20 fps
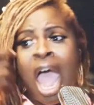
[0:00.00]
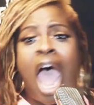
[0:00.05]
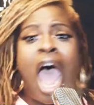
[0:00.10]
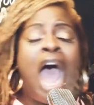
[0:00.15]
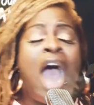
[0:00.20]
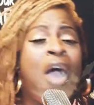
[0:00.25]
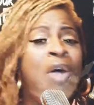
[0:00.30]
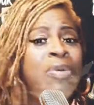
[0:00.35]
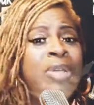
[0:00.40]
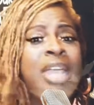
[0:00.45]

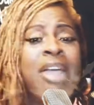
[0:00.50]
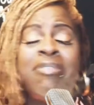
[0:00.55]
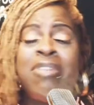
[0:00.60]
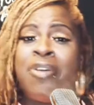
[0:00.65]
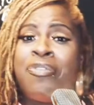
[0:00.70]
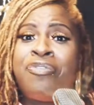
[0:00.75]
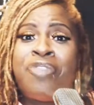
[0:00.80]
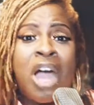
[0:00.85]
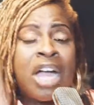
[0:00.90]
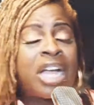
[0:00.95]
I don't give
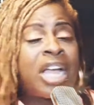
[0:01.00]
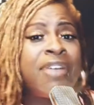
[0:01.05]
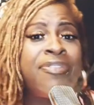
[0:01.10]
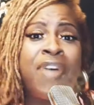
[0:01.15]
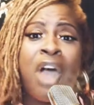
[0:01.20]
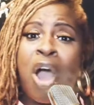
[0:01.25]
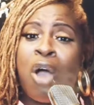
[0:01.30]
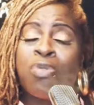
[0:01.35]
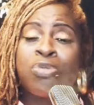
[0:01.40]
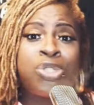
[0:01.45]
a fuck if
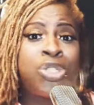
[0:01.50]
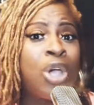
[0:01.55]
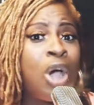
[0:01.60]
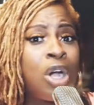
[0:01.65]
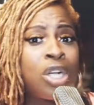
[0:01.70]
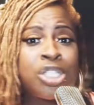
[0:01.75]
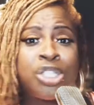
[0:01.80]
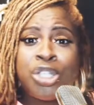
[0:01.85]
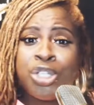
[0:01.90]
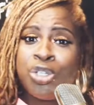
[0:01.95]
I don't
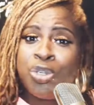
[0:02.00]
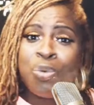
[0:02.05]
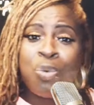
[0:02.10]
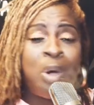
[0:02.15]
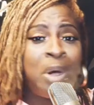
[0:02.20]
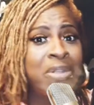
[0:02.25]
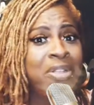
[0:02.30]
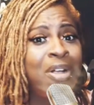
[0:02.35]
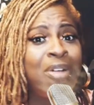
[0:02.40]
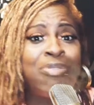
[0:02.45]
talk to you
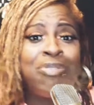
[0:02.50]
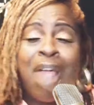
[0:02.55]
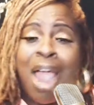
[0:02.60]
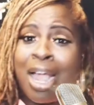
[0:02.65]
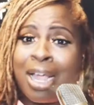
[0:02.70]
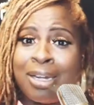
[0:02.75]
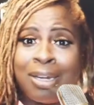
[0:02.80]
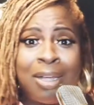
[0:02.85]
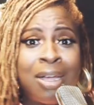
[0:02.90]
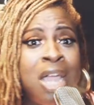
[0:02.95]
on the
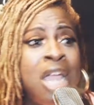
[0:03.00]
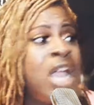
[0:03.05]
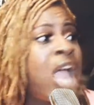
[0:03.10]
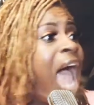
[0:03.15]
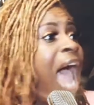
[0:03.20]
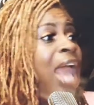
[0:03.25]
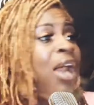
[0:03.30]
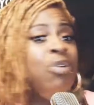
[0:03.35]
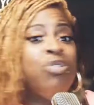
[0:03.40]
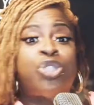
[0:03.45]
regular.
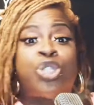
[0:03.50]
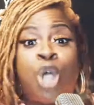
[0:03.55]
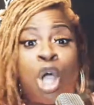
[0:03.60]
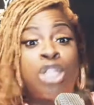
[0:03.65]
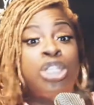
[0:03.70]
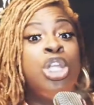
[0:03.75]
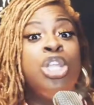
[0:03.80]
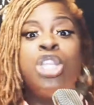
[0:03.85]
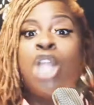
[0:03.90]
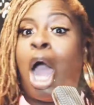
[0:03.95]
I don't
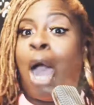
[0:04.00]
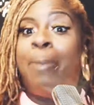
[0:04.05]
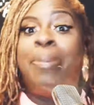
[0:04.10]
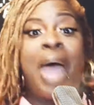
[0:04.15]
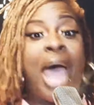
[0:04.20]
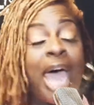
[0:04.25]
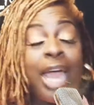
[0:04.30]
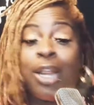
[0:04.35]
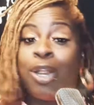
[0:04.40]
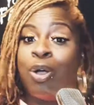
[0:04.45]
talk to
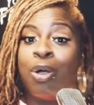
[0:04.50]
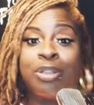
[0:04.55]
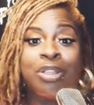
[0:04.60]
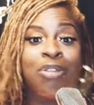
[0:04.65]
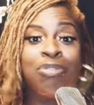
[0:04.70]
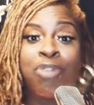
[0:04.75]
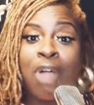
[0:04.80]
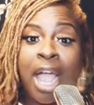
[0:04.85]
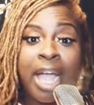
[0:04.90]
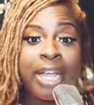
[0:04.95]
nobody on
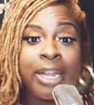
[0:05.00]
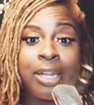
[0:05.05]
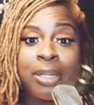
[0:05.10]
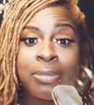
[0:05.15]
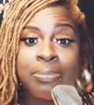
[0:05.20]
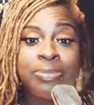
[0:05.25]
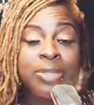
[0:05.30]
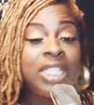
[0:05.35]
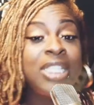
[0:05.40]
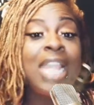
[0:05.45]
the regular.
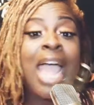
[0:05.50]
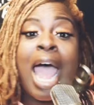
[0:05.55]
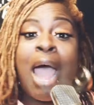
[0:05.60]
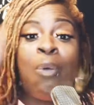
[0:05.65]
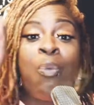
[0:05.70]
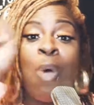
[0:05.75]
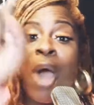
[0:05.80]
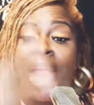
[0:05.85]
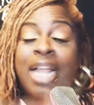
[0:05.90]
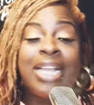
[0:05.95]

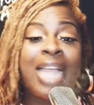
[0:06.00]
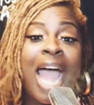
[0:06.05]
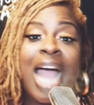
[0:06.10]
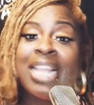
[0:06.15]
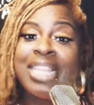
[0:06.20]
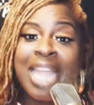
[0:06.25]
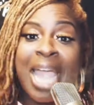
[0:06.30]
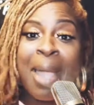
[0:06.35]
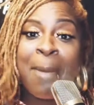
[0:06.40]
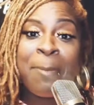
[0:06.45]
Not one
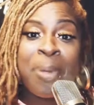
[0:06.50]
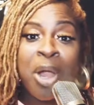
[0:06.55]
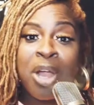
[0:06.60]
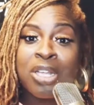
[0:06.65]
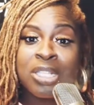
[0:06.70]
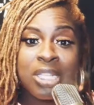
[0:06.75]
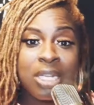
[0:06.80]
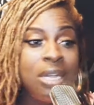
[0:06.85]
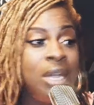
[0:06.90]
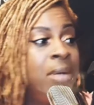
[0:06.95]
goddamn
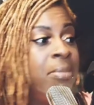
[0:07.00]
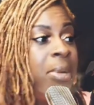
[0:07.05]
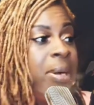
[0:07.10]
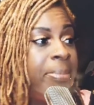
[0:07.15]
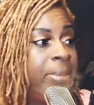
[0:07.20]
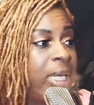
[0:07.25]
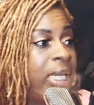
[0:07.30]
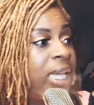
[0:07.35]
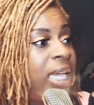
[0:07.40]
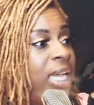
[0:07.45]
person.
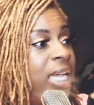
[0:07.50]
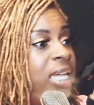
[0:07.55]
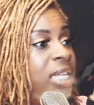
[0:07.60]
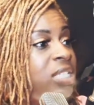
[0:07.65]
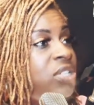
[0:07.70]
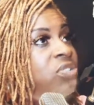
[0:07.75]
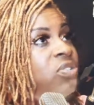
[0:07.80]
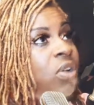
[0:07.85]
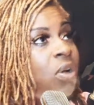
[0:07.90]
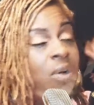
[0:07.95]
But my
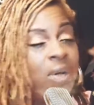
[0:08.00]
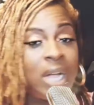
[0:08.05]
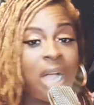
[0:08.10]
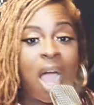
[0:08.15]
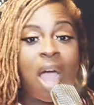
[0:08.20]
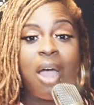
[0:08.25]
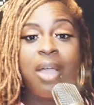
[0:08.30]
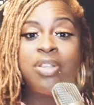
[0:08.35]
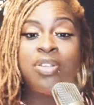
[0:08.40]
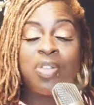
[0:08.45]
kids, you know,
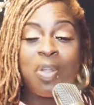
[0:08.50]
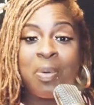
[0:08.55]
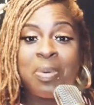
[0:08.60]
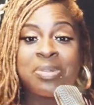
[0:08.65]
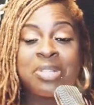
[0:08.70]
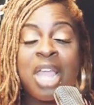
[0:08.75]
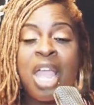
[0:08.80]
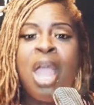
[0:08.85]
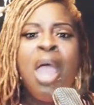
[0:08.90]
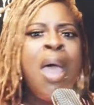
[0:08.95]
God, you know what
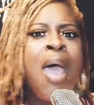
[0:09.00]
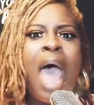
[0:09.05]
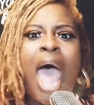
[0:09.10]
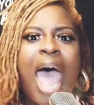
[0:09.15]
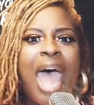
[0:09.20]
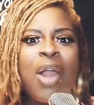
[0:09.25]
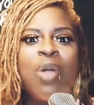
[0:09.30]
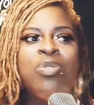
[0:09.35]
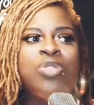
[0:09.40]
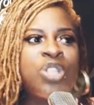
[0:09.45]
I'm saying.
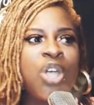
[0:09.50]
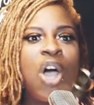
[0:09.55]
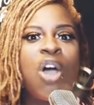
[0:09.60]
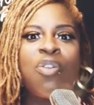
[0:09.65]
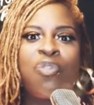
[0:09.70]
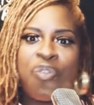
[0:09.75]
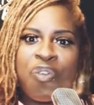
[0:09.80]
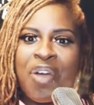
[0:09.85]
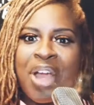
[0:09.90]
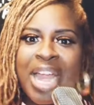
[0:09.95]
I don't
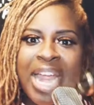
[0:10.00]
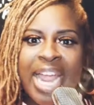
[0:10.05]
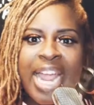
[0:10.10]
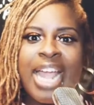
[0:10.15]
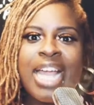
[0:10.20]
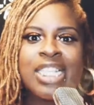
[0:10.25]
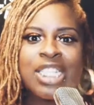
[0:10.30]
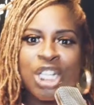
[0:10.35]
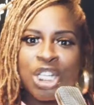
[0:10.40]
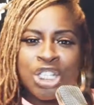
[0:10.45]
talk
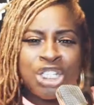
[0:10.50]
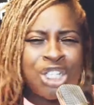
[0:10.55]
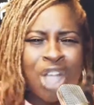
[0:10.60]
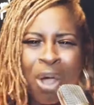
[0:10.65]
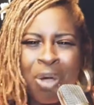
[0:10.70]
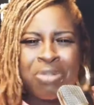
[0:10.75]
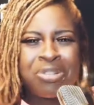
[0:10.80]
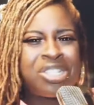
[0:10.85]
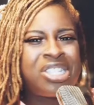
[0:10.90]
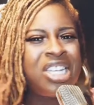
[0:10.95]
friends, or
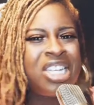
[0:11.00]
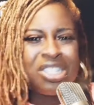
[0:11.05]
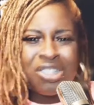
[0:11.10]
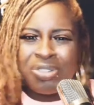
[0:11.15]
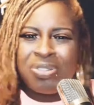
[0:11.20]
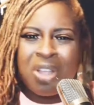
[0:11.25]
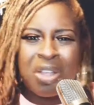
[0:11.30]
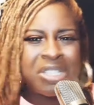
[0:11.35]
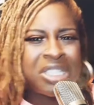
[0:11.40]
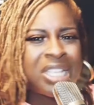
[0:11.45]
associates,
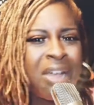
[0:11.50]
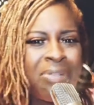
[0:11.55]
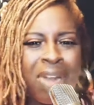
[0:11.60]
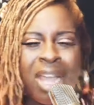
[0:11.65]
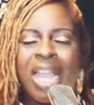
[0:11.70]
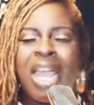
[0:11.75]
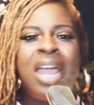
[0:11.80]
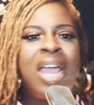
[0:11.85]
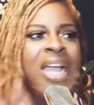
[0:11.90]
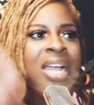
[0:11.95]
you know, stuff
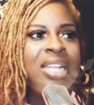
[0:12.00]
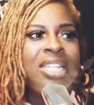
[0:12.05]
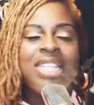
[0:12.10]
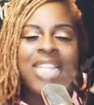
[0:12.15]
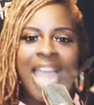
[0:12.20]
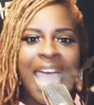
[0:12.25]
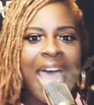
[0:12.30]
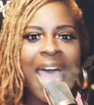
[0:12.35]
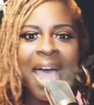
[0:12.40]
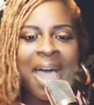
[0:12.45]
like
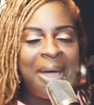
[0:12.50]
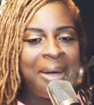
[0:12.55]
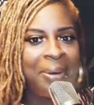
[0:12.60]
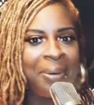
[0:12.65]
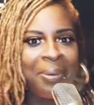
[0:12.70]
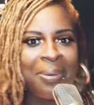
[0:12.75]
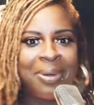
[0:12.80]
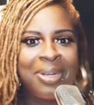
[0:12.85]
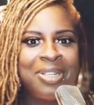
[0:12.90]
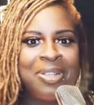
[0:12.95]

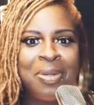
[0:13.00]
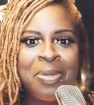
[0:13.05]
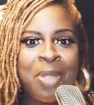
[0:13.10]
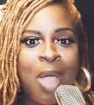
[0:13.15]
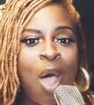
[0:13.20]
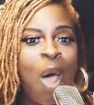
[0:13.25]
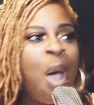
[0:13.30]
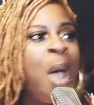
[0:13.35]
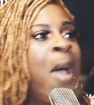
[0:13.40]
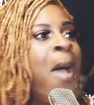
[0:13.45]
No, you
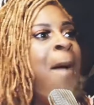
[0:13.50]
know.